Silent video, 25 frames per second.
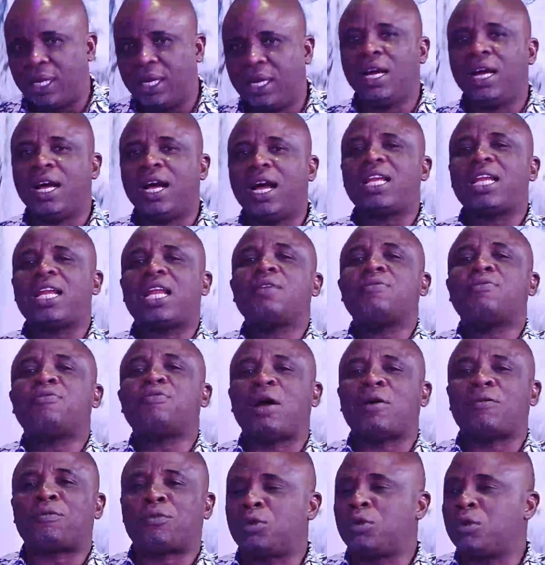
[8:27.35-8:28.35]
And now if
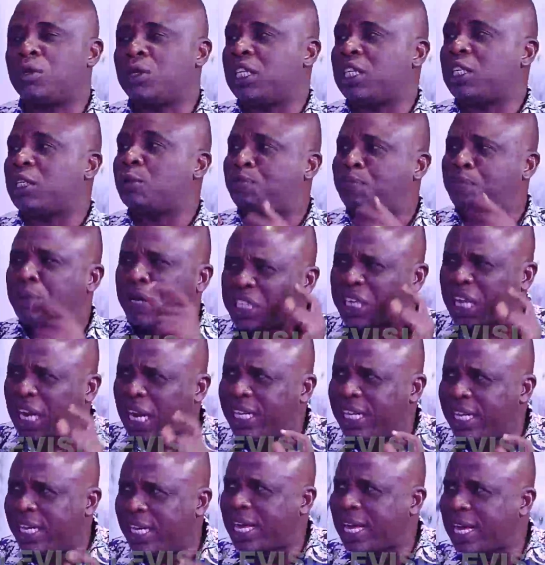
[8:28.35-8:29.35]
you have to do it,
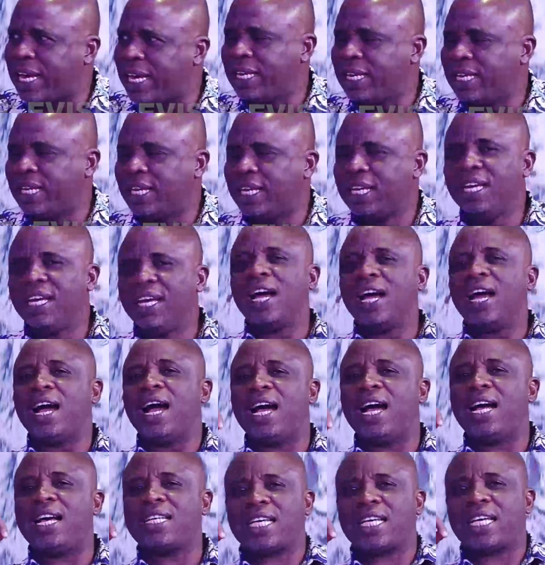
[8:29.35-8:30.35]
especially again
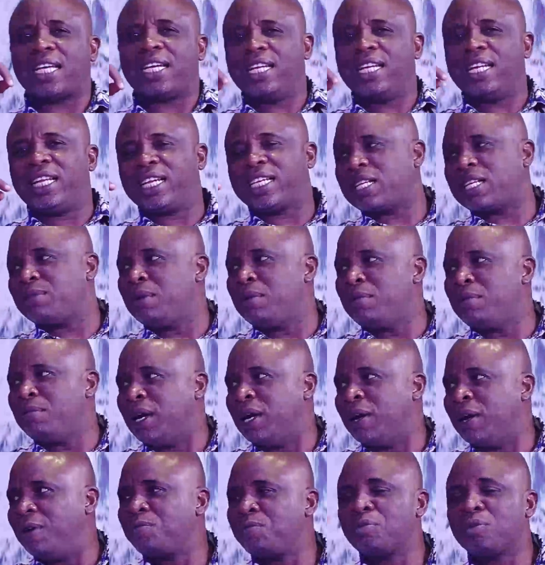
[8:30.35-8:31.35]
as an elected
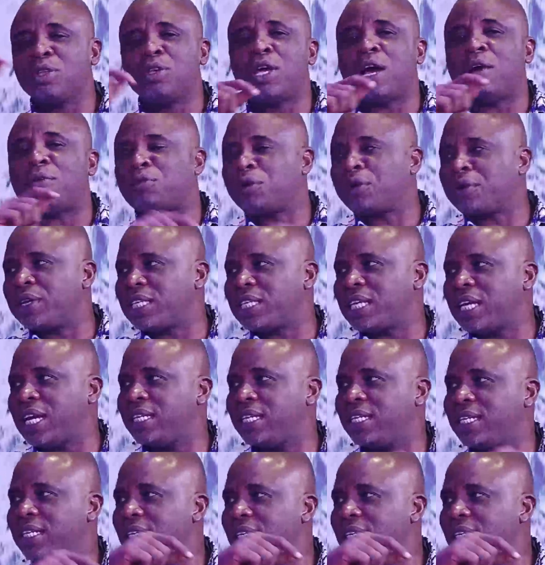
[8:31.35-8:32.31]
member, you have to resign.